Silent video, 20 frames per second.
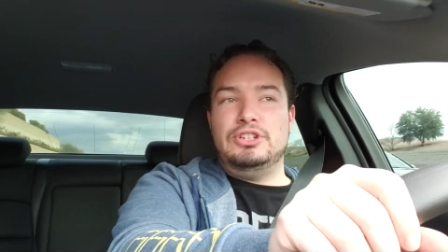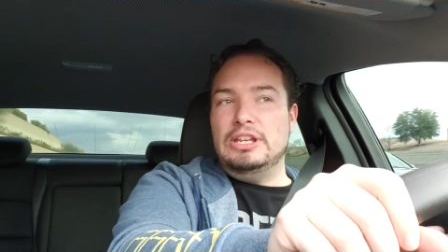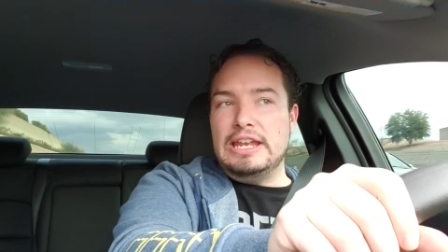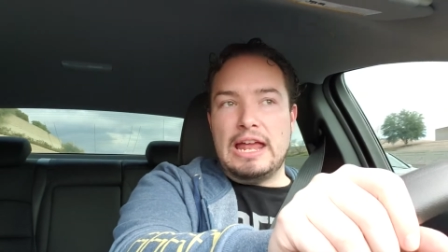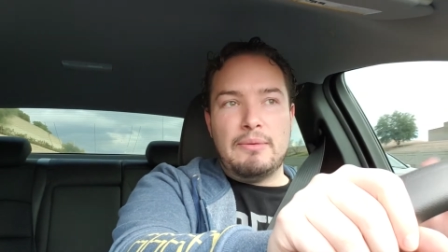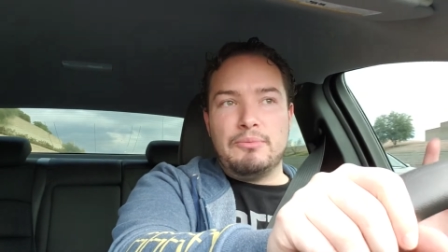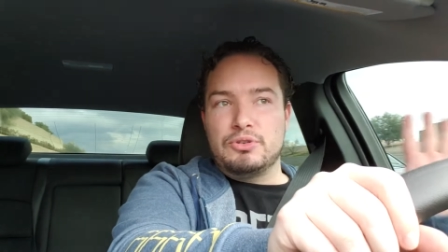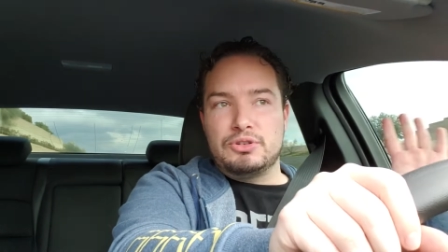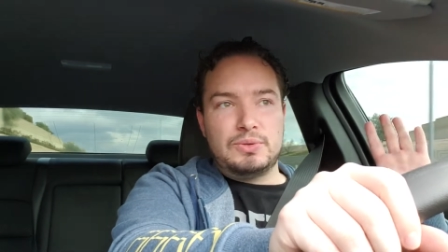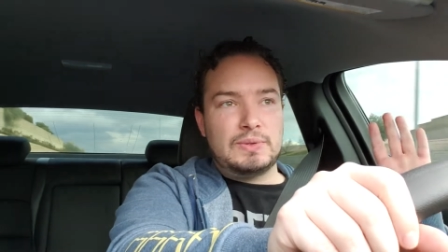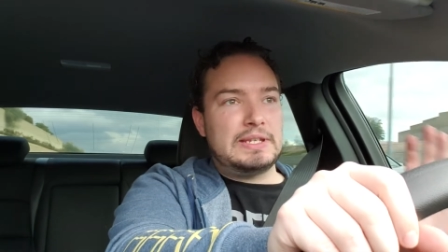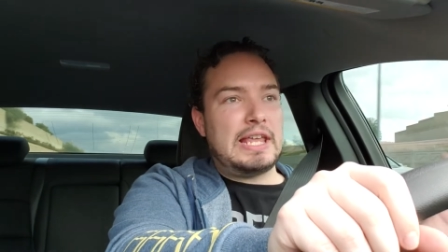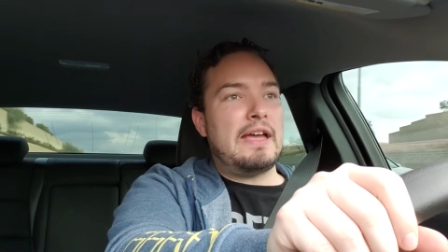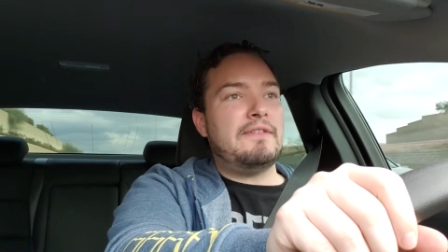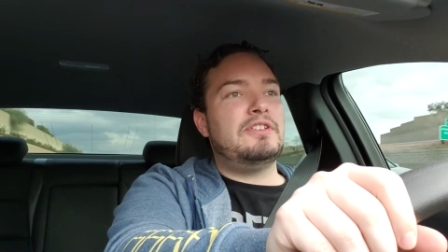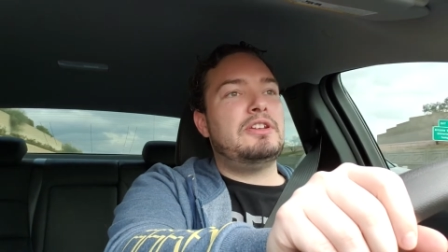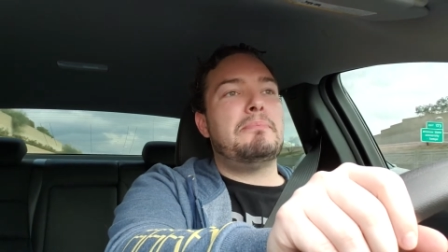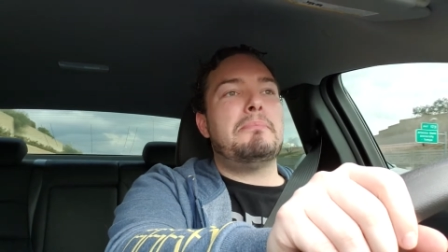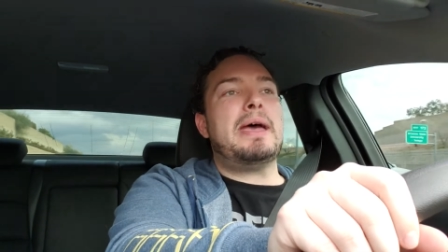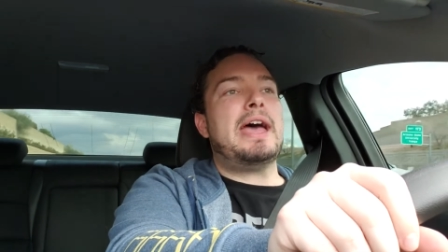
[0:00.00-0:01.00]
Dean Ambrose was
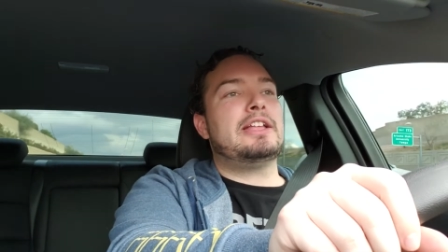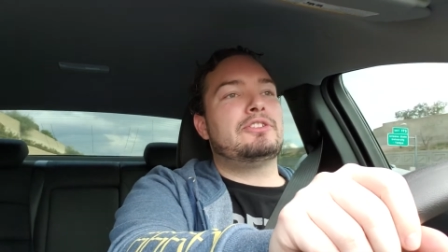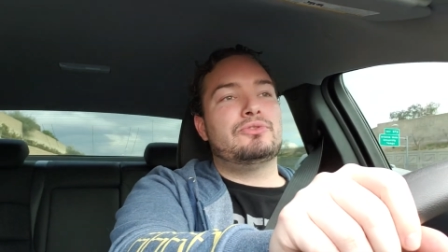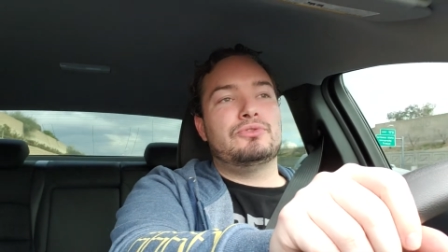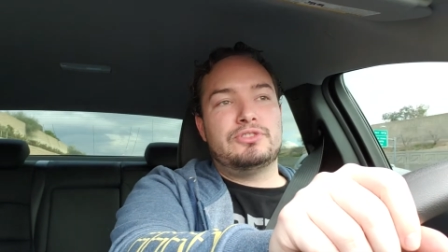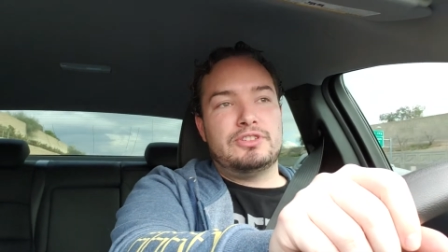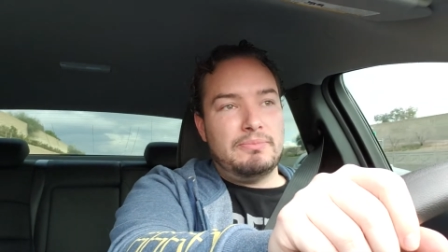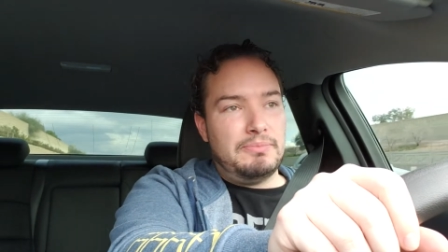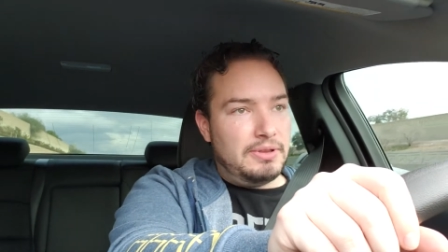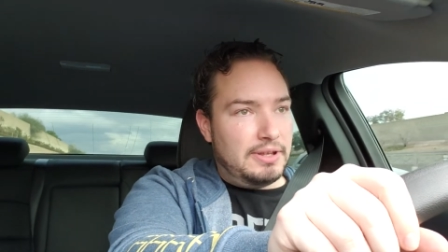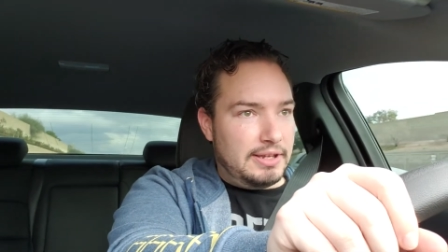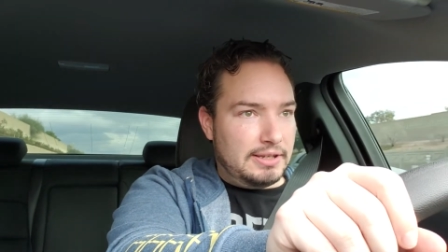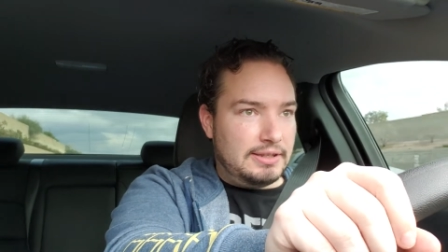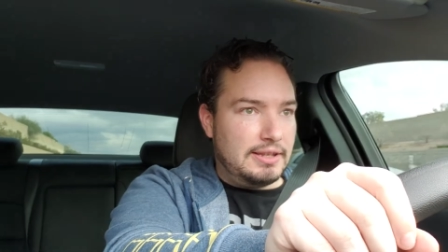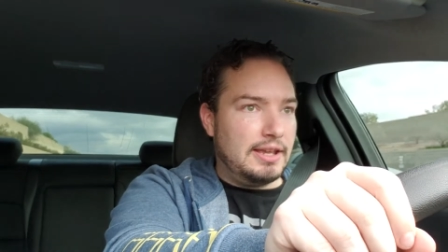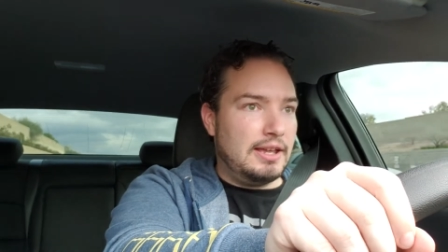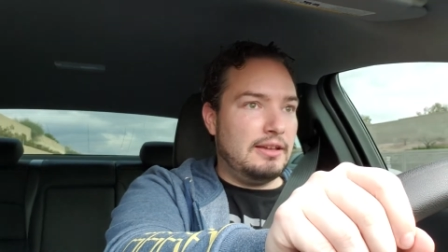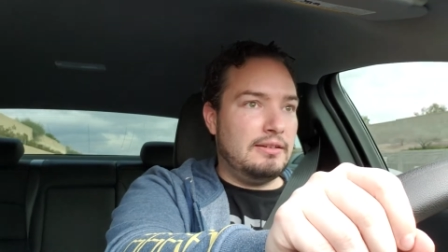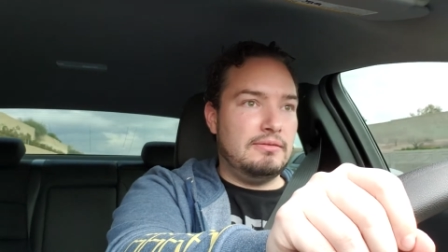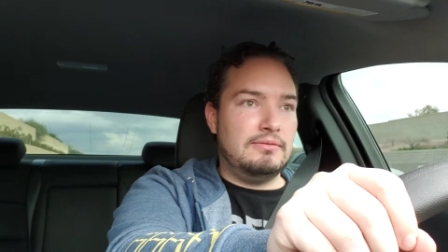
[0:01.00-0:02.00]
having a match or something like
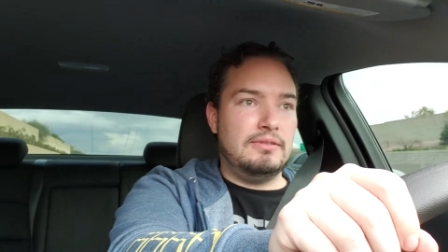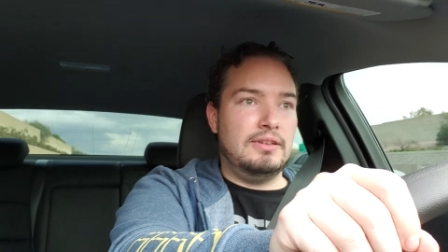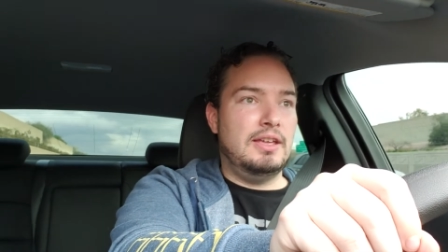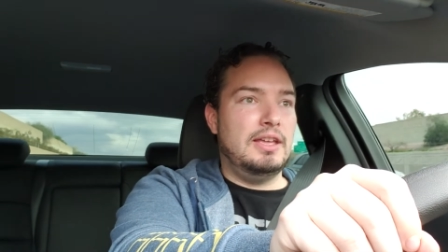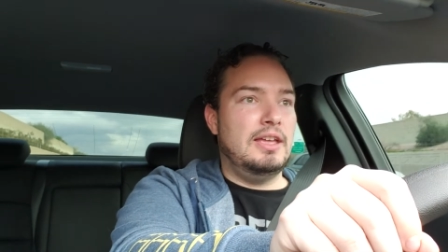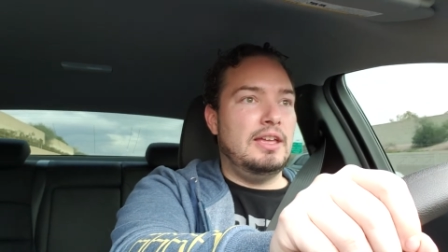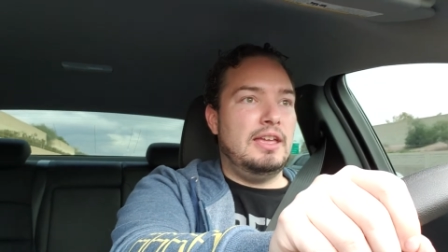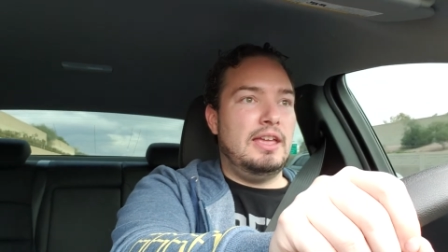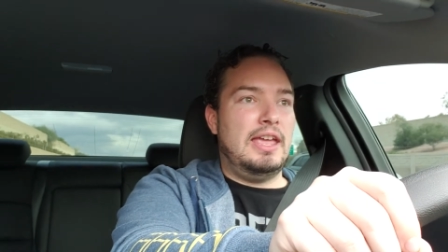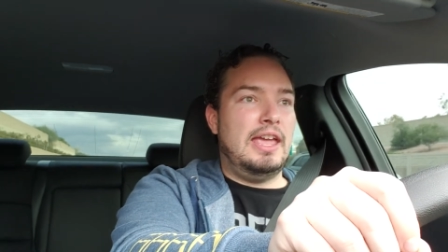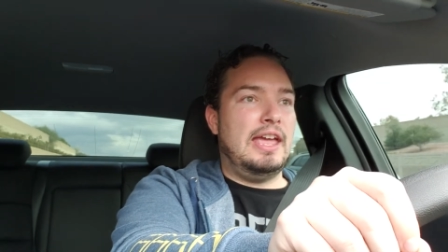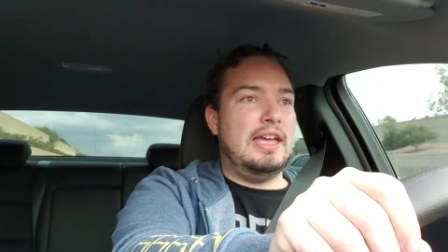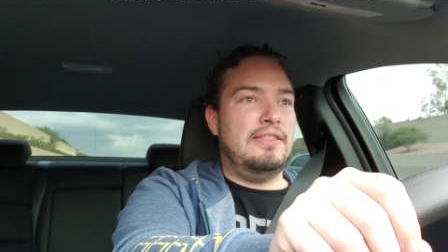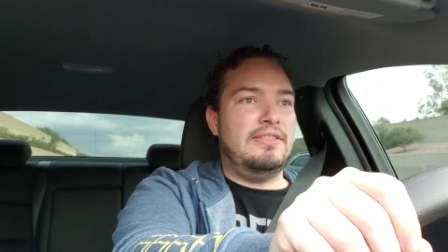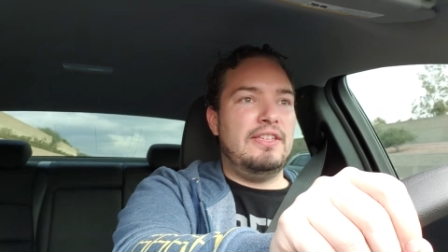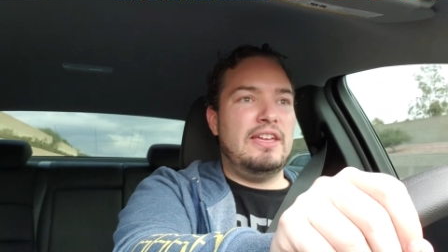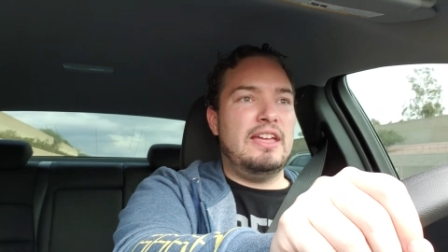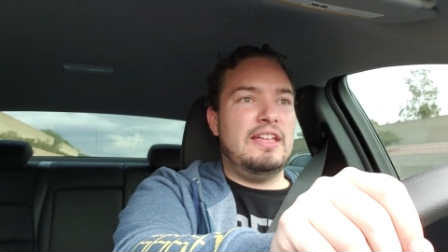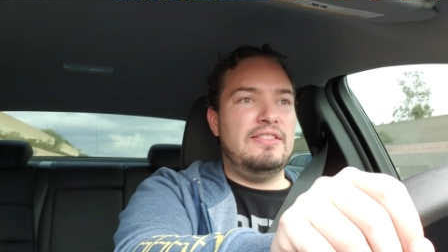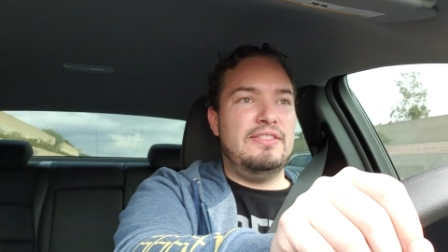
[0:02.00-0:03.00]
that,
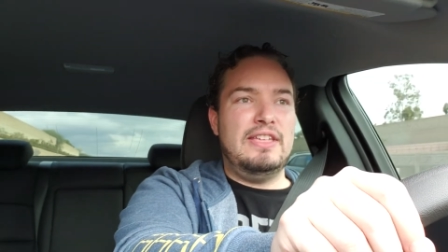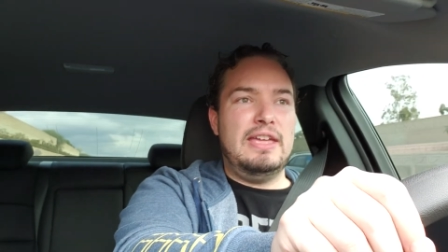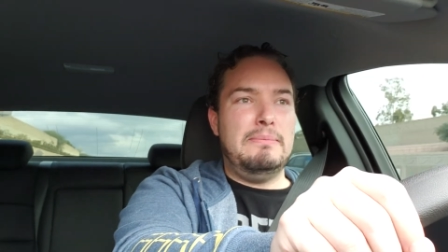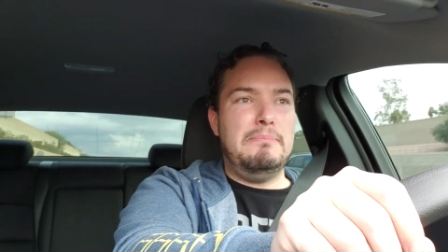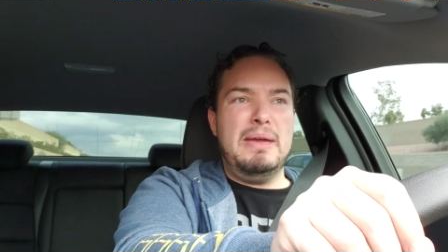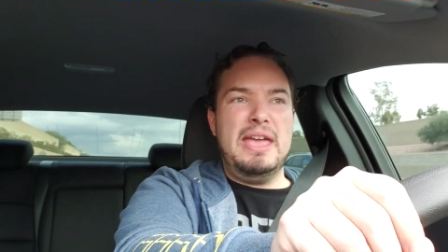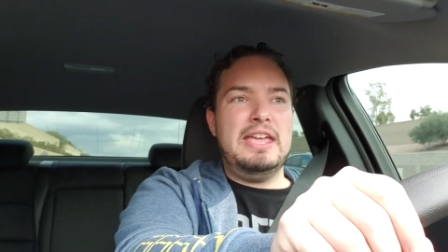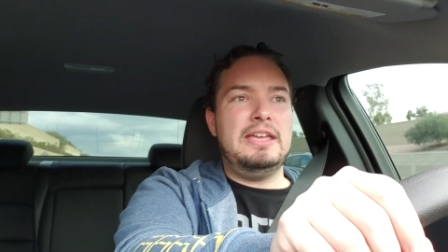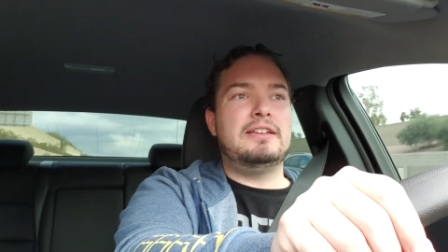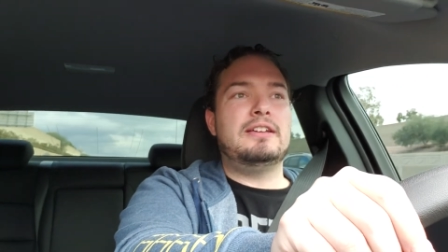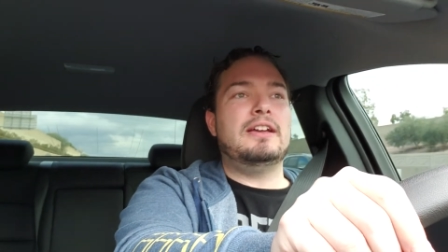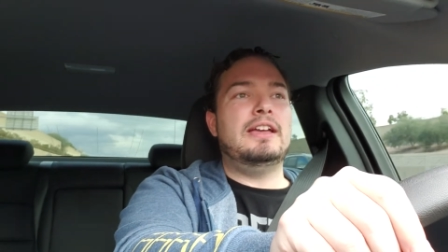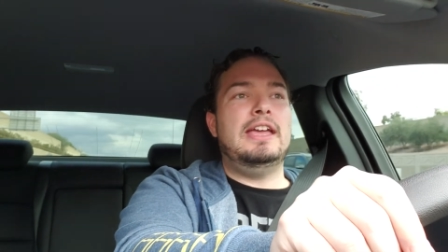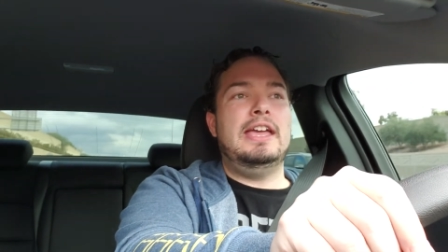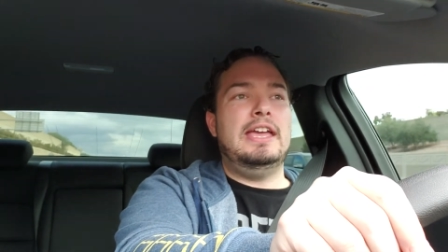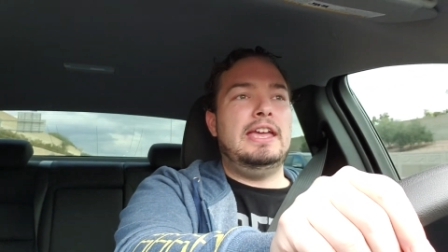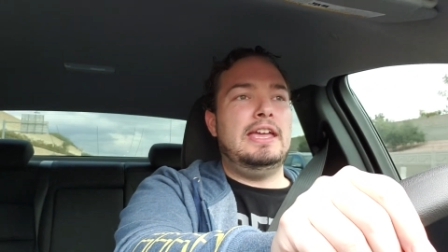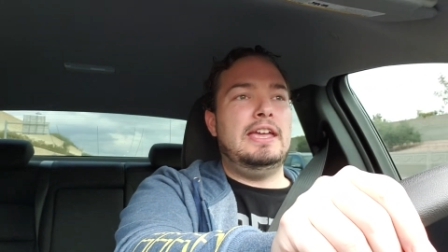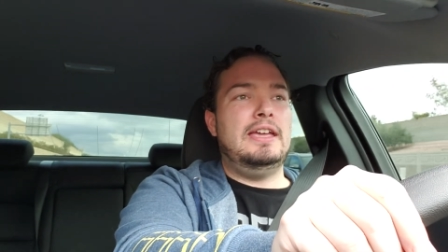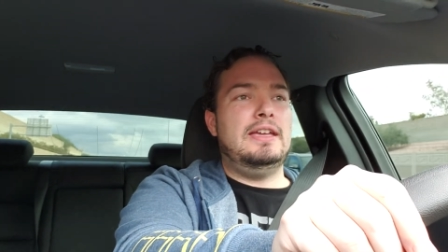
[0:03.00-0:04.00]
and then they make
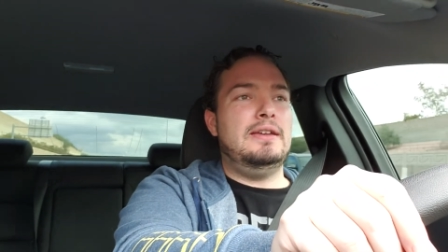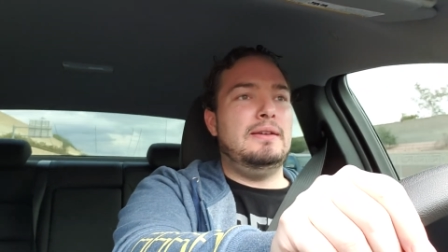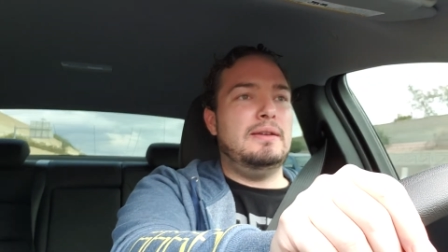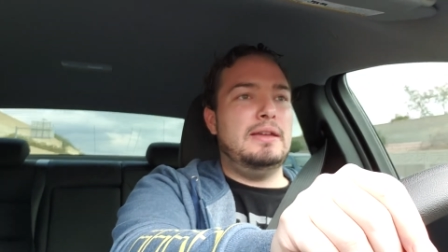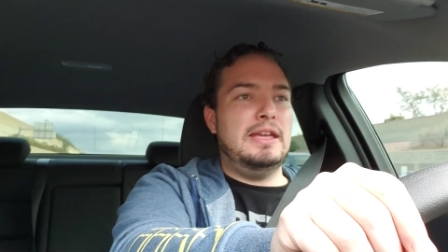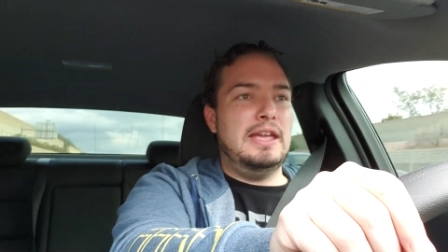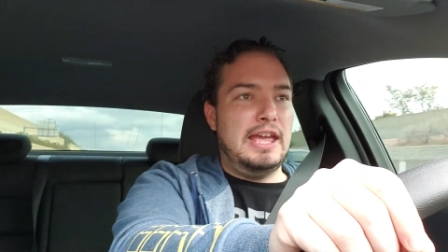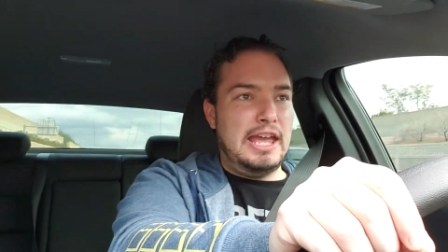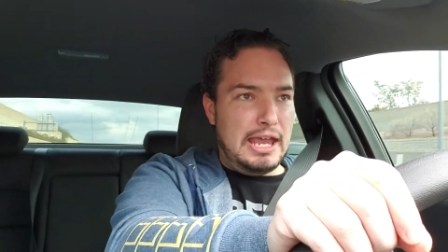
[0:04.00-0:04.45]
a